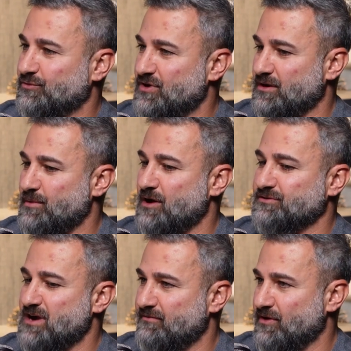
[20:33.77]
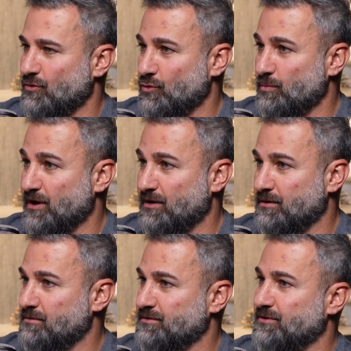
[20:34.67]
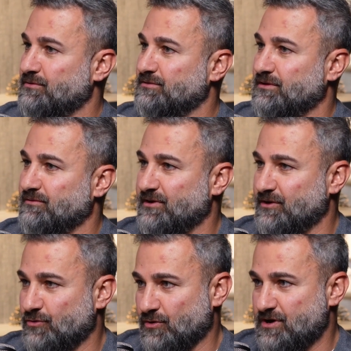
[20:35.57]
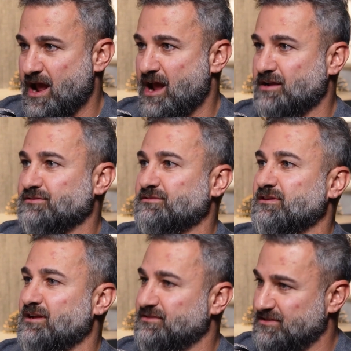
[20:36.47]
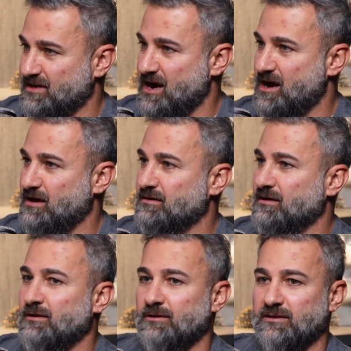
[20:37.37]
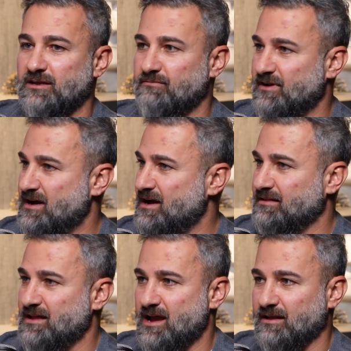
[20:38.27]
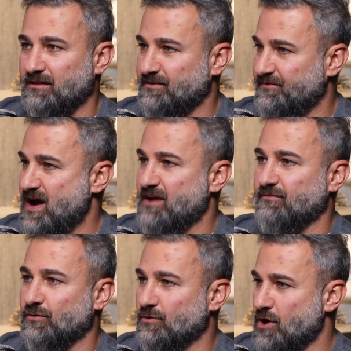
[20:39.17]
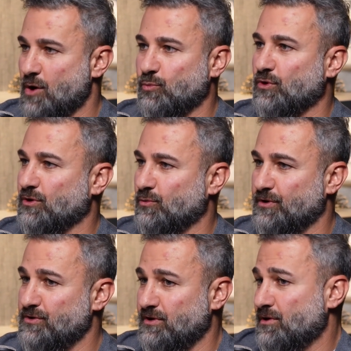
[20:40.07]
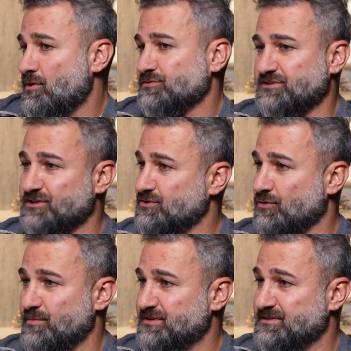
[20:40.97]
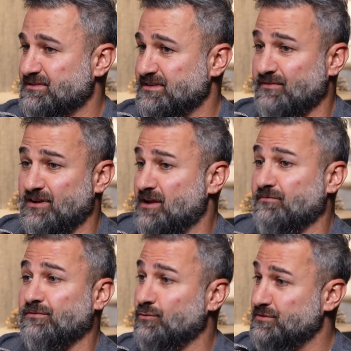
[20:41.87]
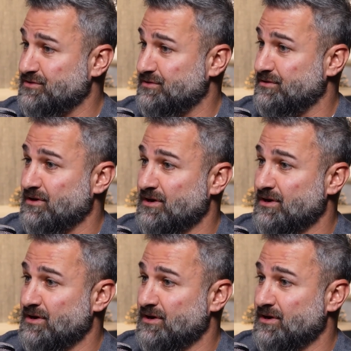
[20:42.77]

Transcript: we're talking about driving Uber, delivering DoorDash, Instacart, even online like Fiverr or Upwork, where you can go and start your own business, even the influencer